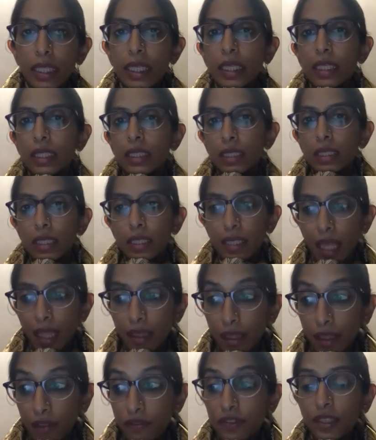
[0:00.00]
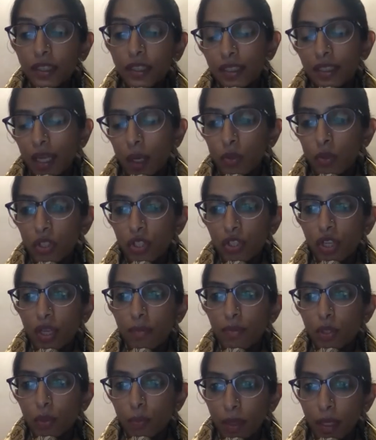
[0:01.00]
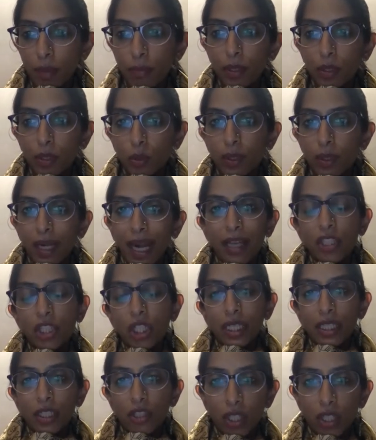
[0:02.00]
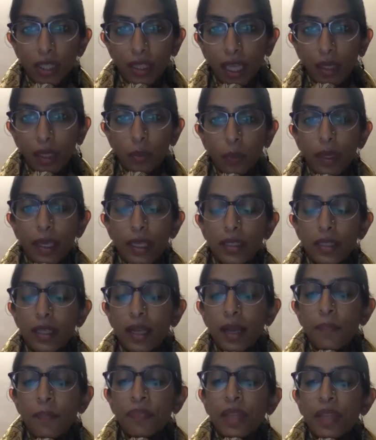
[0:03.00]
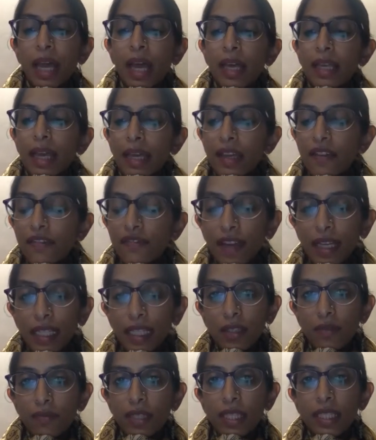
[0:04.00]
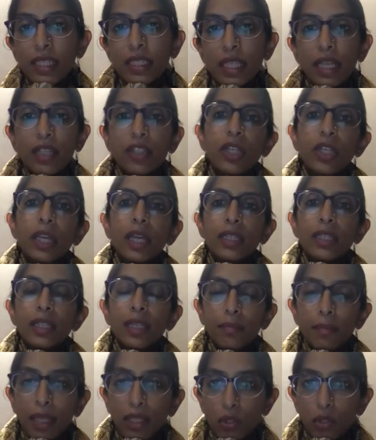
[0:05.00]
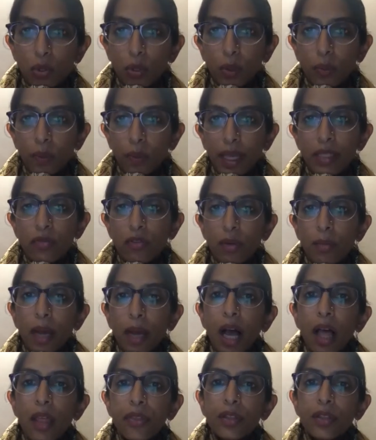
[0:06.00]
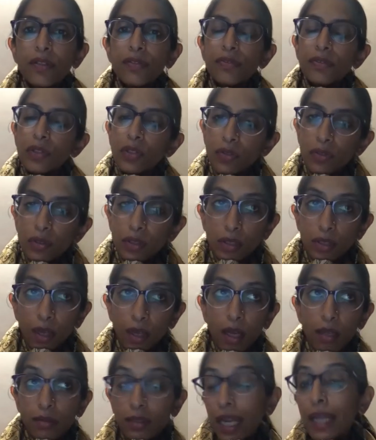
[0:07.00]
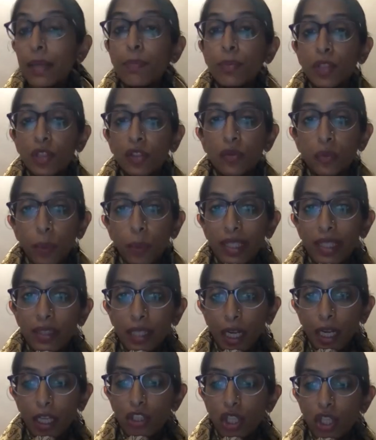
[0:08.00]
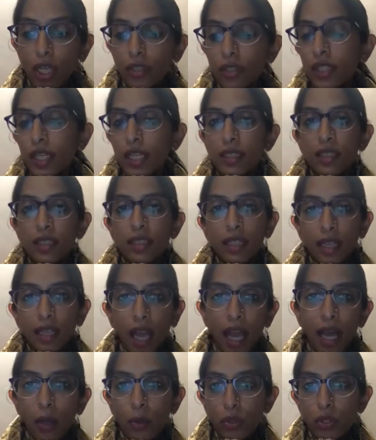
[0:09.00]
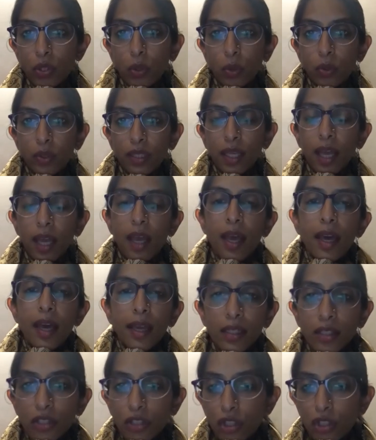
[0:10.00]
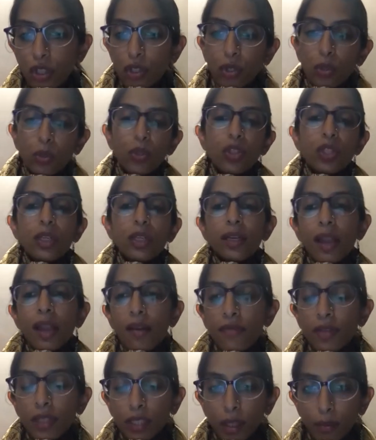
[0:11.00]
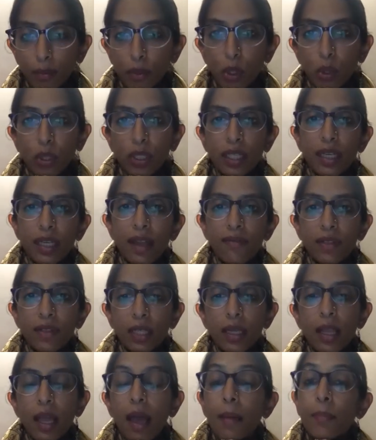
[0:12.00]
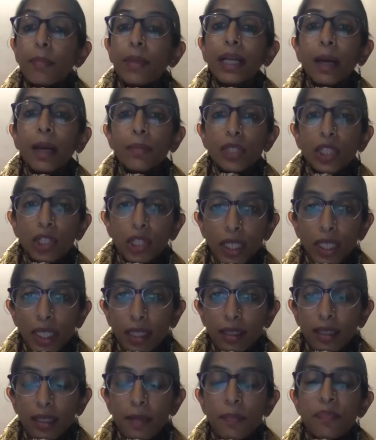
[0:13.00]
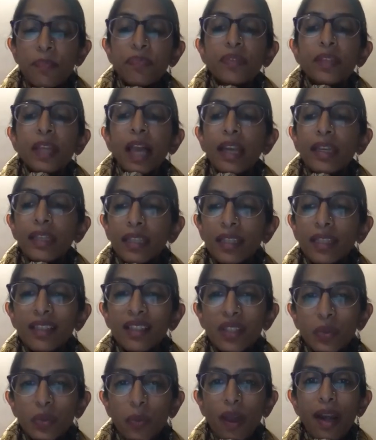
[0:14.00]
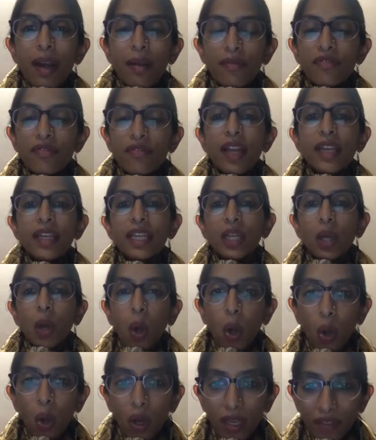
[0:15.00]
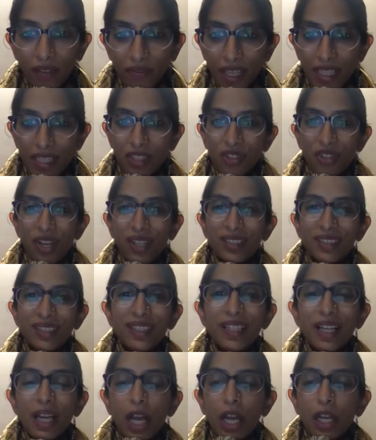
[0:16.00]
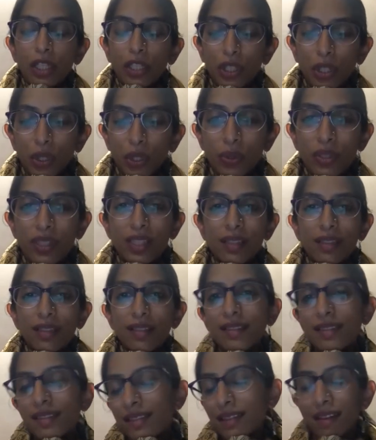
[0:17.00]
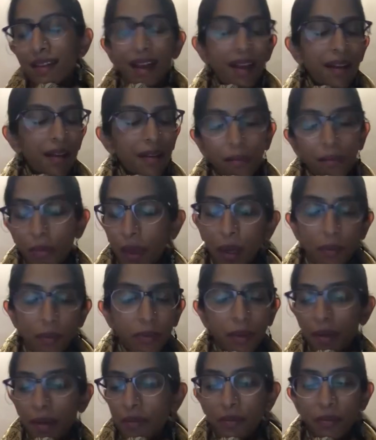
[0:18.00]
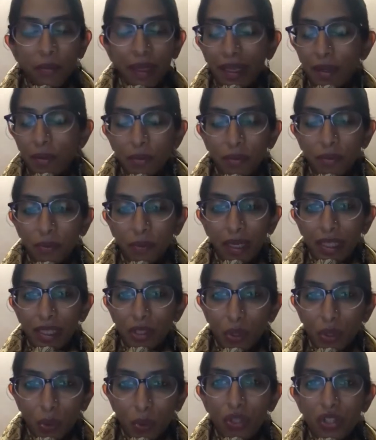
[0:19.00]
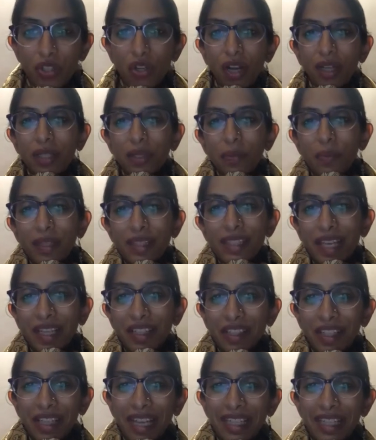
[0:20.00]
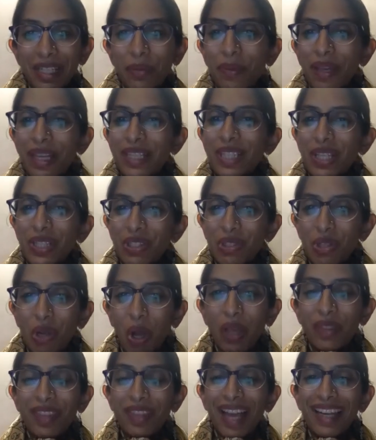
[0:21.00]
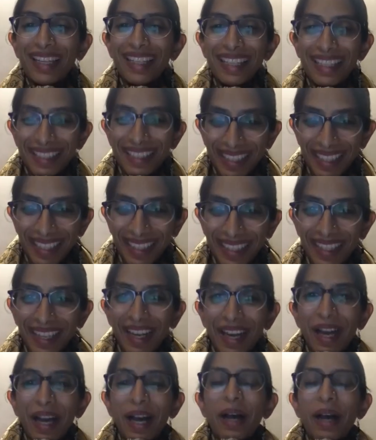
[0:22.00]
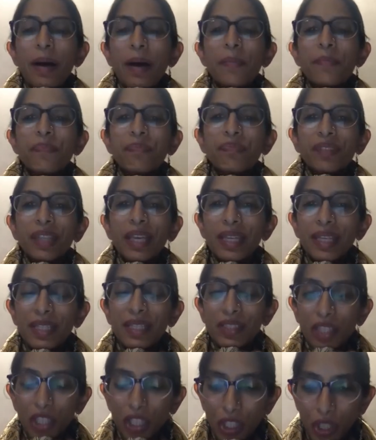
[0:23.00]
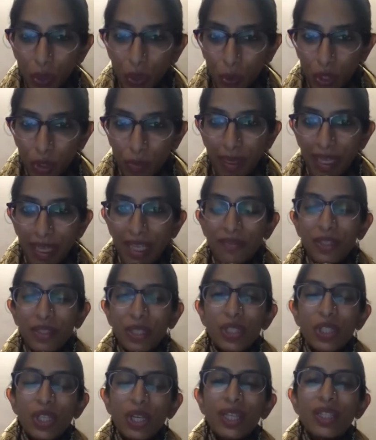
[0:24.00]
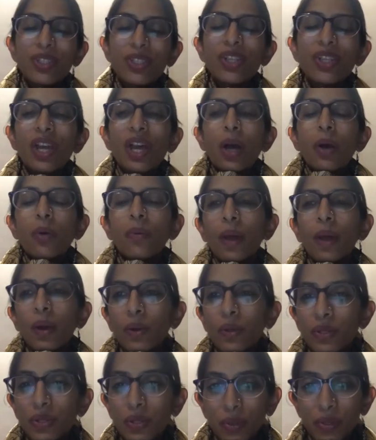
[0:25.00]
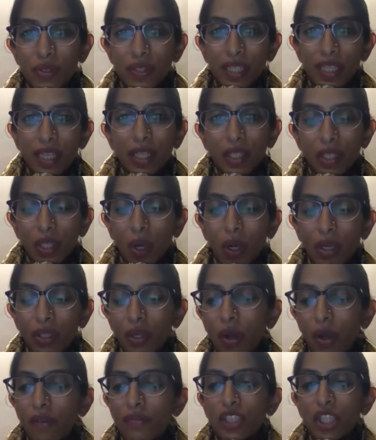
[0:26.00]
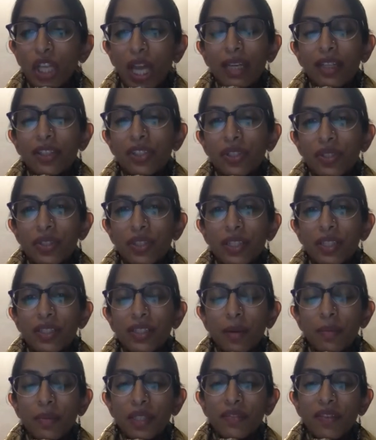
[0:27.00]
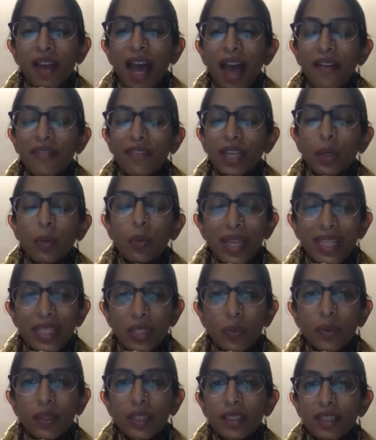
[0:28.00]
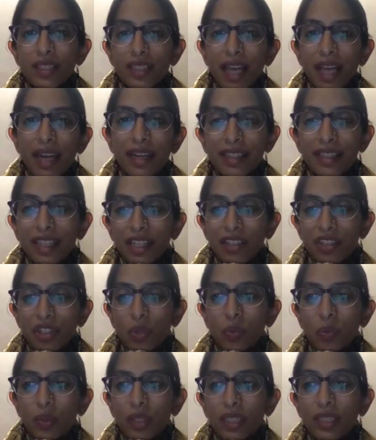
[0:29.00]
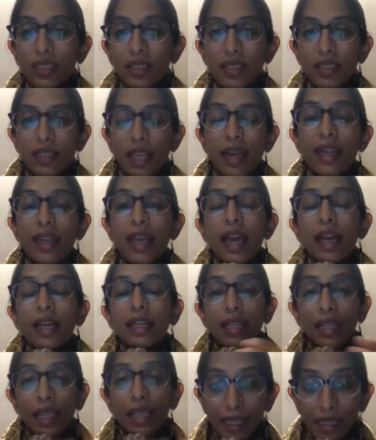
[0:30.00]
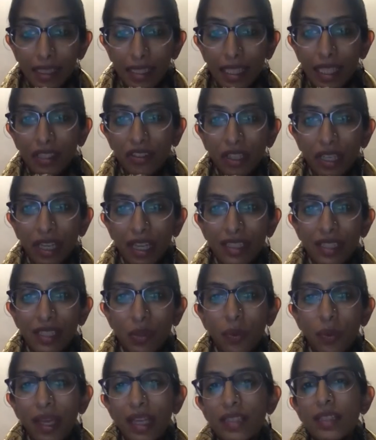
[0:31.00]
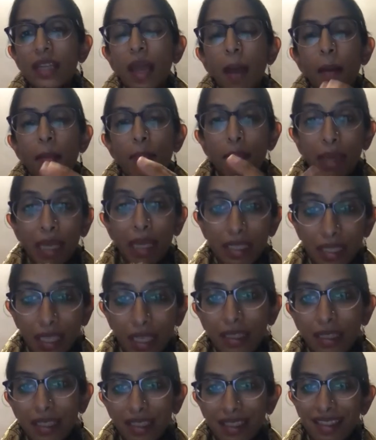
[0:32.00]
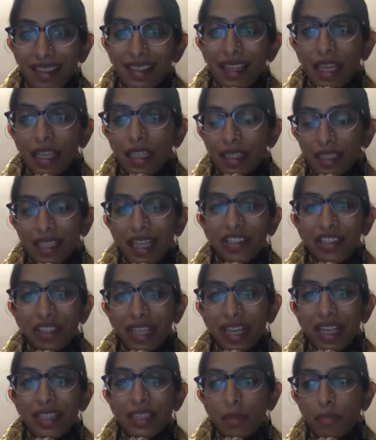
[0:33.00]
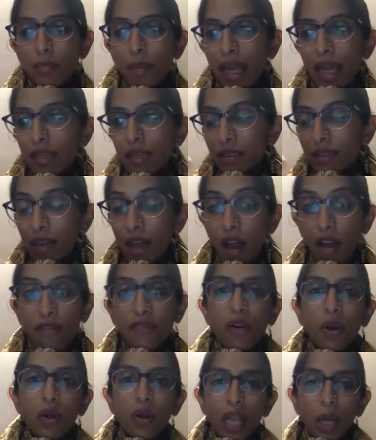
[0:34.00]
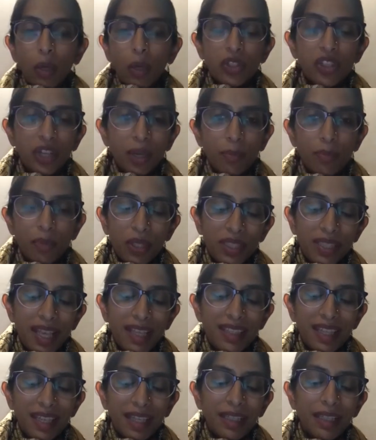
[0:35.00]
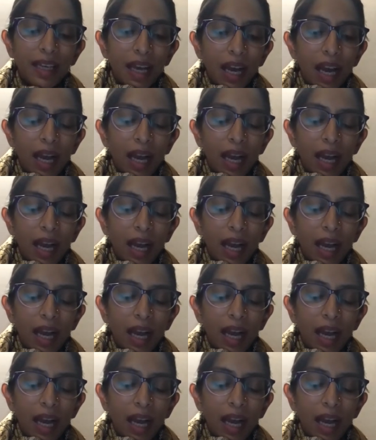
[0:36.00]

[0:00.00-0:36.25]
cleaners, and then further downstream to people who will actually treat that waste, effectively segregating menstrual waste from other types of waste that are generated at a household, institutional level, communal level becomes critical. And here's where I'm finding all of us struggle. Users, we do struggle with segregating waste. It's not that easy. It is a huge behavior change. We also see a lot of challenges in terms of having waste workers, sanitation workers, then collect segregated waste, maintain it in a segregated manner for downstream processing.